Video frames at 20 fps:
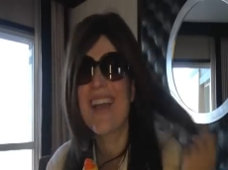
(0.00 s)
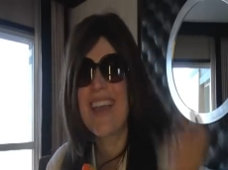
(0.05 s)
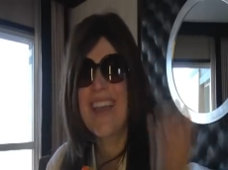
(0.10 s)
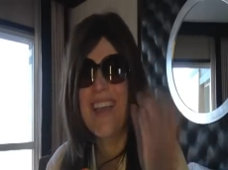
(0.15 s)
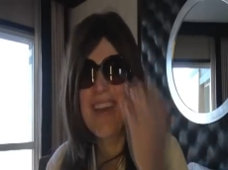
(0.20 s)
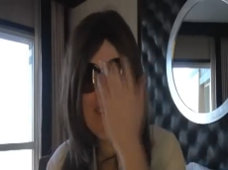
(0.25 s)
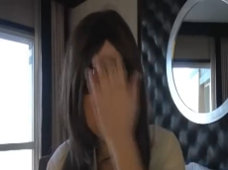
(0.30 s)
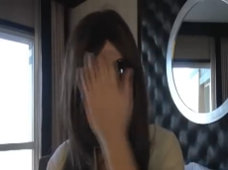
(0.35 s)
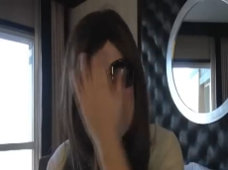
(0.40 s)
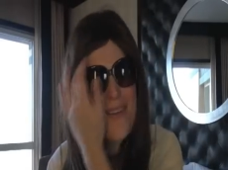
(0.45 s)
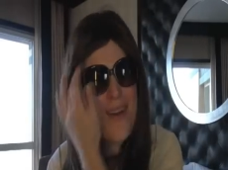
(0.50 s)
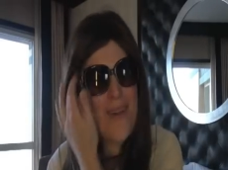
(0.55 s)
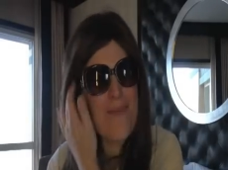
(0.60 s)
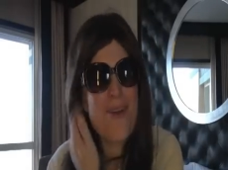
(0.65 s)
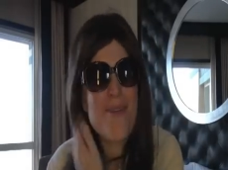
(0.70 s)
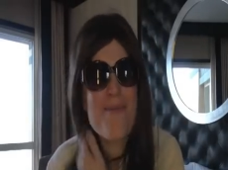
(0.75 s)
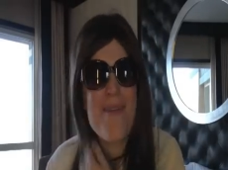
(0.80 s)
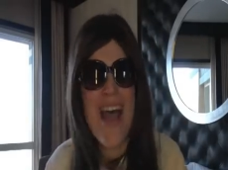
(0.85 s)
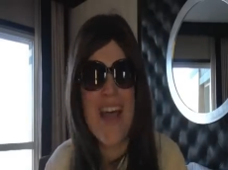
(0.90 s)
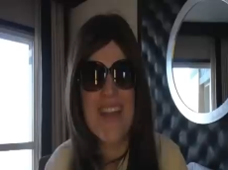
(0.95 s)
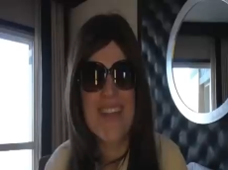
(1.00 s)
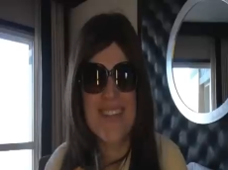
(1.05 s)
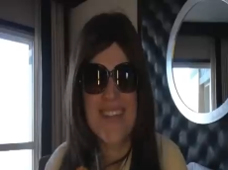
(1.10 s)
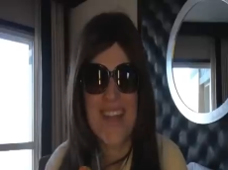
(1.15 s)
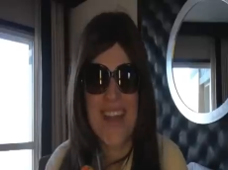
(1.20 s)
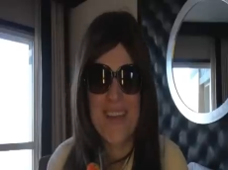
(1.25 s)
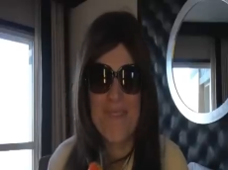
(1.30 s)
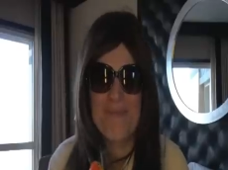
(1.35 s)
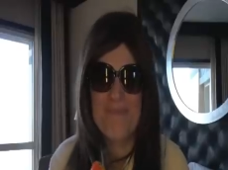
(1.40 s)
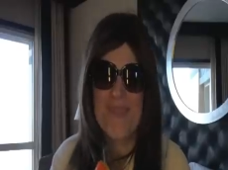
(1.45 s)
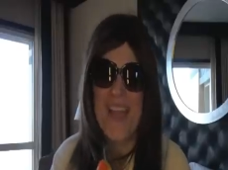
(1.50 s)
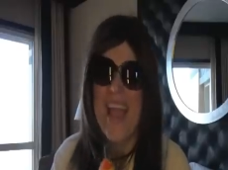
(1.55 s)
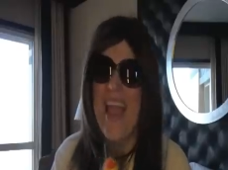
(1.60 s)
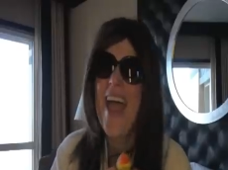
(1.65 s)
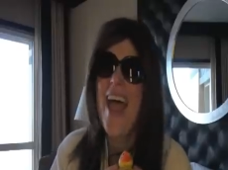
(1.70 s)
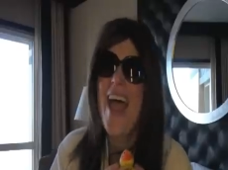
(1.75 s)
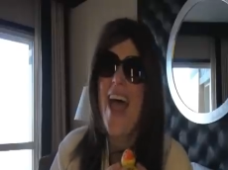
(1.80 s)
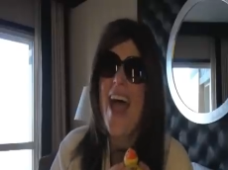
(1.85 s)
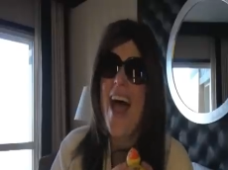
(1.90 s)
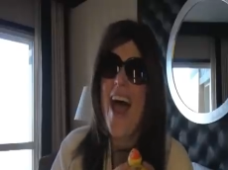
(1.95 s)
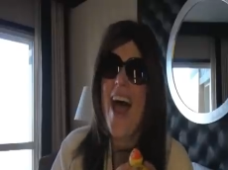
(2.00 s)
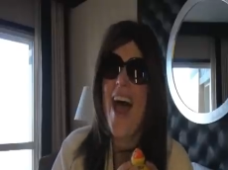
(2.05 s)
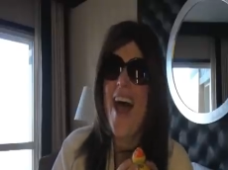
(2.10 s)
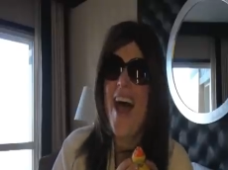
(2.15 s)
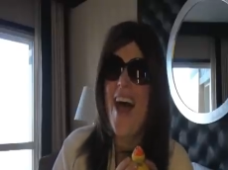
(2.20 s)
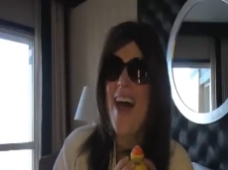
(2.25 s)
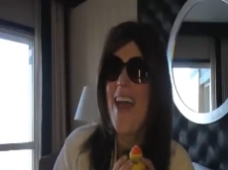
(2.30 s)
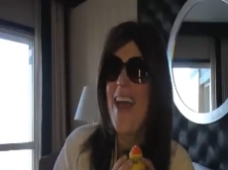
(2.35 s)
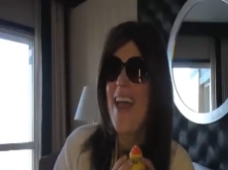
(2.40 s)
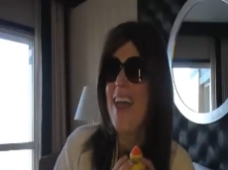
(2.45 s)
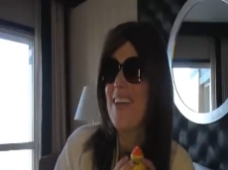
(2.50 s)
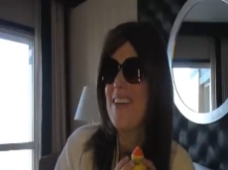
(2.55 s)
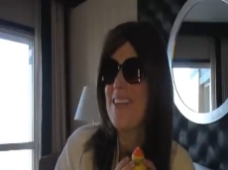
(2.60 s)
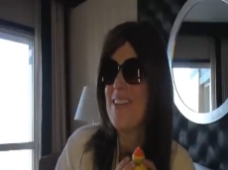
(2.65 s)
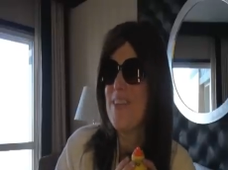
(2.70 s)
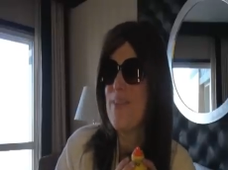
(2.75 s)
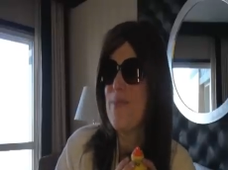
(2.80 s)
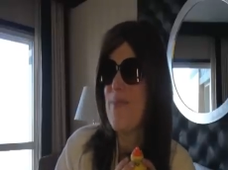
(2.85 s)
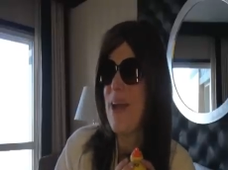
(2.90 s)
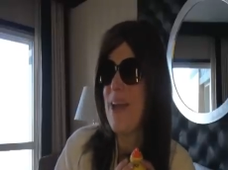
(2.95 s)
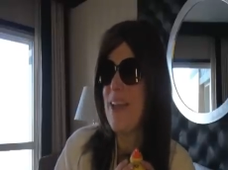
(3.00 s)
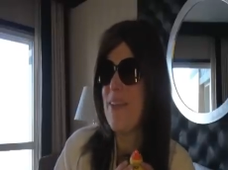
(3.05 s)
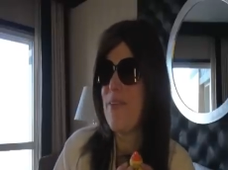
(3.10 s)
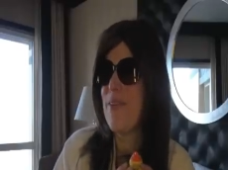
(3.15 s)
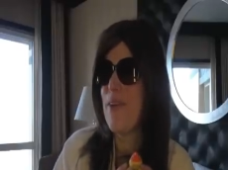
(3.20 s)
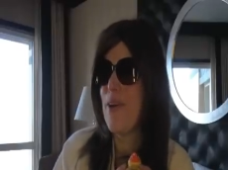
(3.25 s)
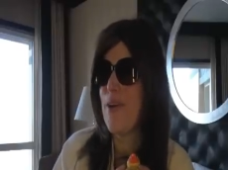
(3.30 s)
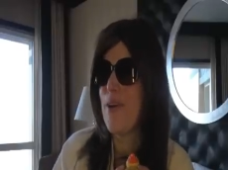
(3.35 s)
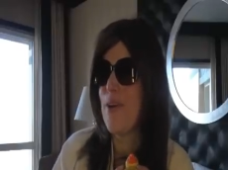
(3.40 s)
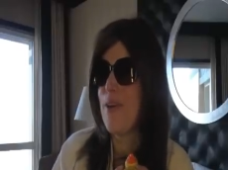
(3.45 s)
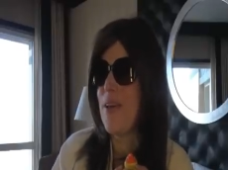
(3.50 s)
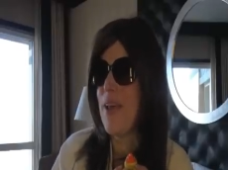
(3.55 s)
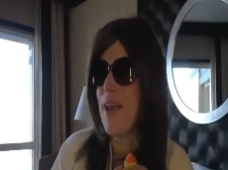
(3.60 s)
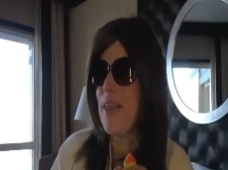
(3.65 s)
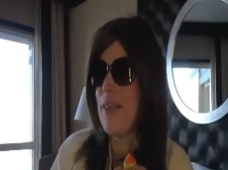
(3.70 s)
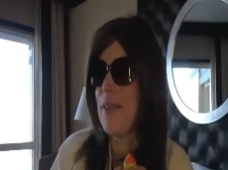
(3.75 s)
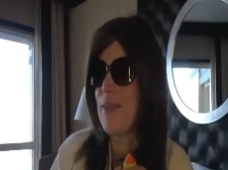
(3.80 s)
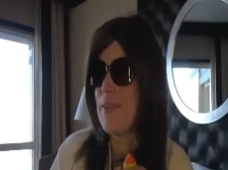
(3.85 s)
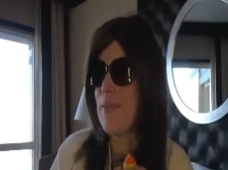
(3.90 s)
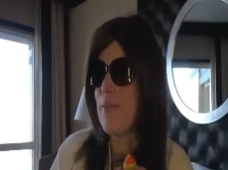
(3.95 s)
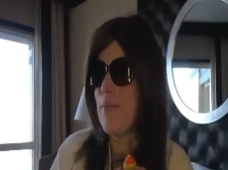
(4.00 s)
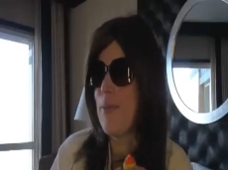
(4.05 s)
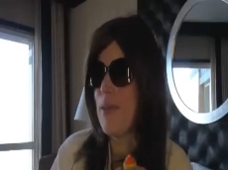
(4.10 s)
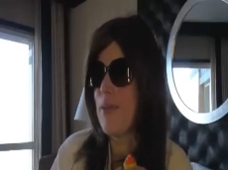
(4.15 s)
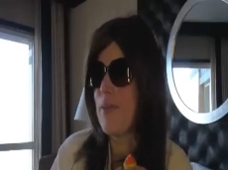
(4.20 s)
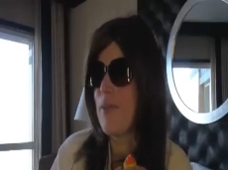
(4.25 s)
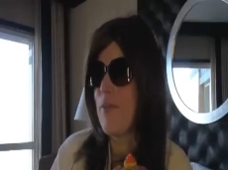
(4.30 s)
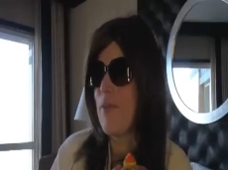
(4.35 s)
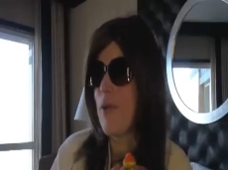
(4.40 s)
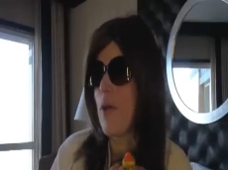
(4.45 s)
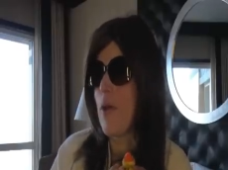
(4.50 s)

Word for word: here from Roamancing. Uh, and you might have heard a little bit of a